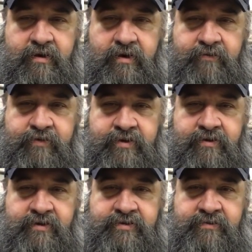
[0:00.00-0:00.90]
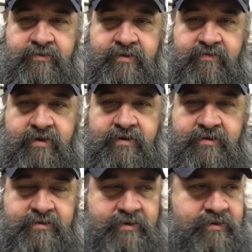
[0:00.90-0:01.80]
you if you're interested in what
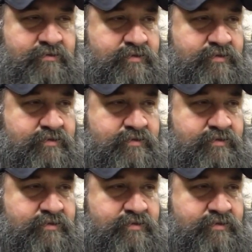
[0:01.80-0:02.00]
vlogs, you know,